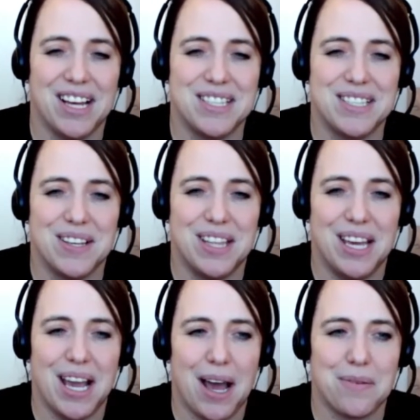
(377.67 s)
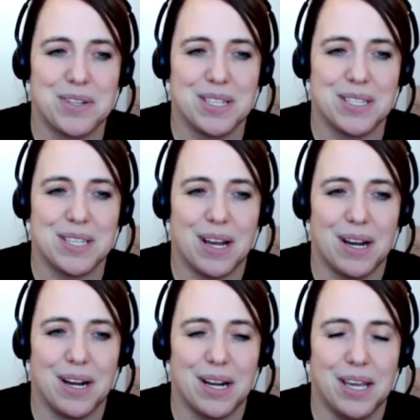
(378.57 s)
So the options
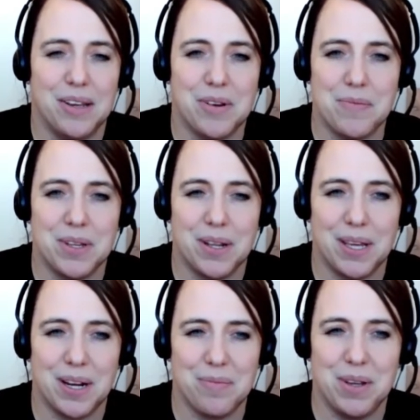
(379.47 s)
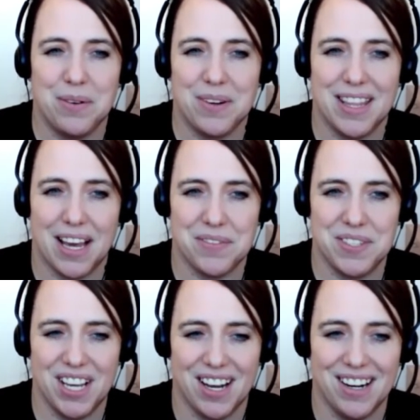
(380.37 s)
are chemoimmunotherapy with
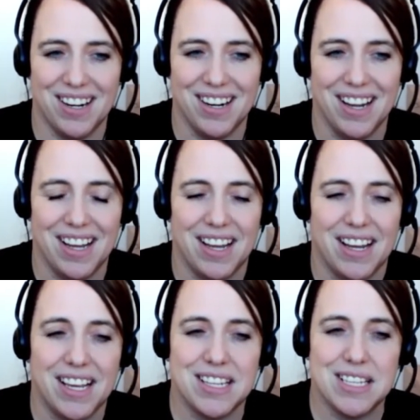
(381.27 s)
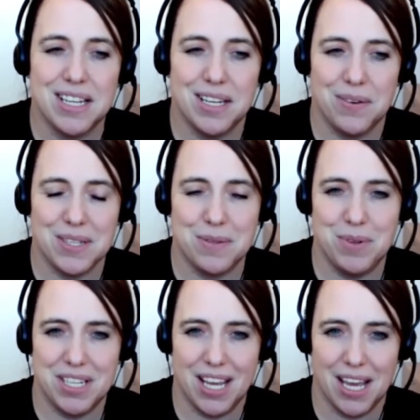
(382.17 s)
FCR, continuous
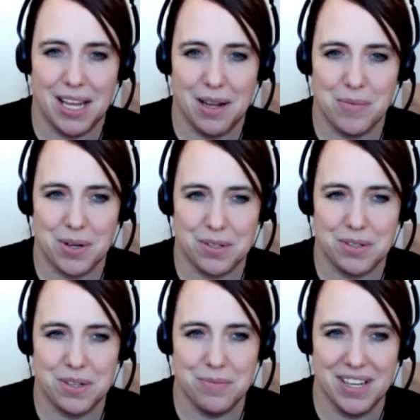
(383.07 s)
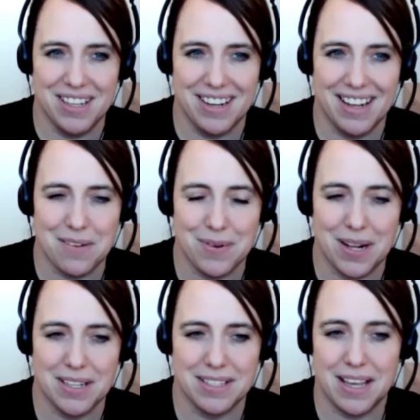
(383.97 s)
BTK inhibitor treatment, and I'm
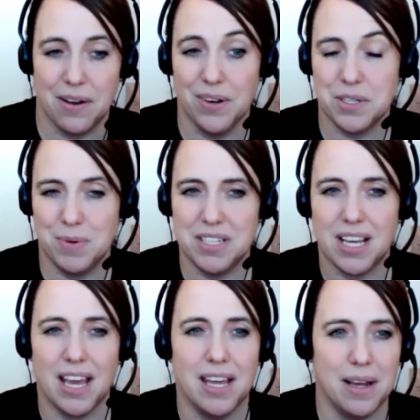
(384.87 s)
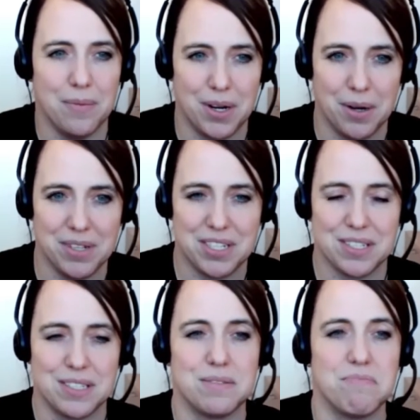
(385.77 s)
not saying which BTK inhibitor, but
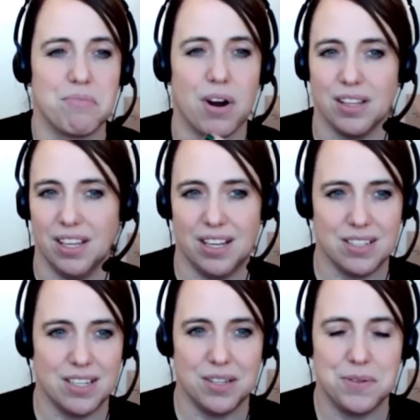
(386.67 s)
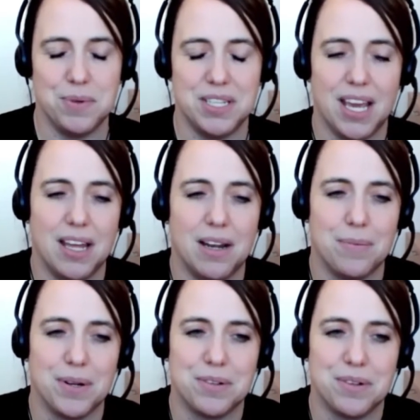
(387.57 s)
just broadly continuous BTK
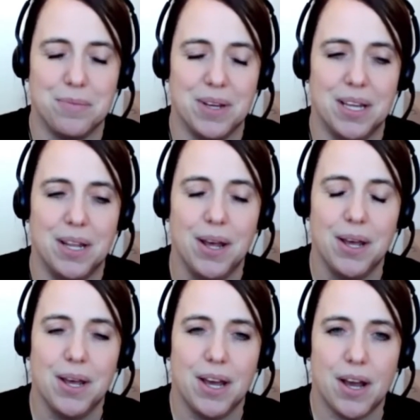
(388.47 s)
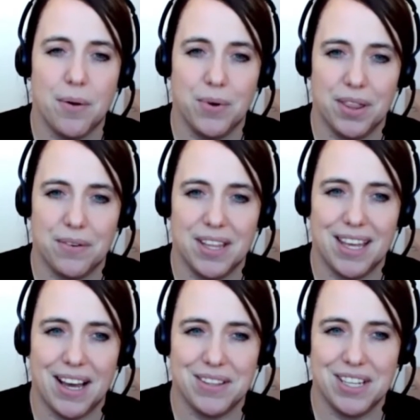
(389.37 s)
inhibitor treatment with or
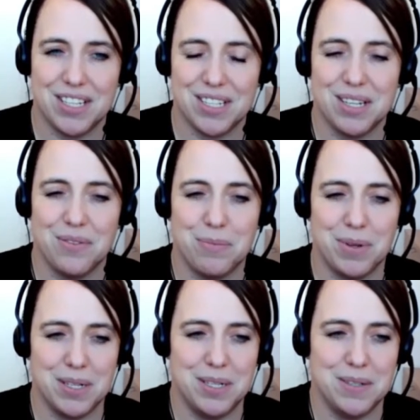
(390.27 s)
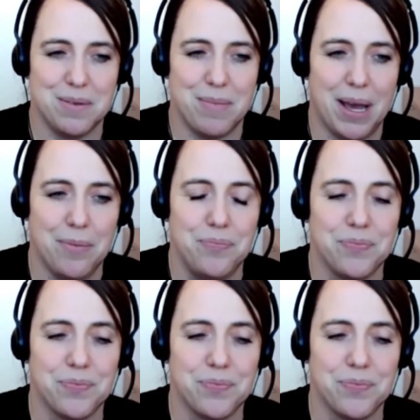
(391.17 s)
without the addition of obinutuzumab,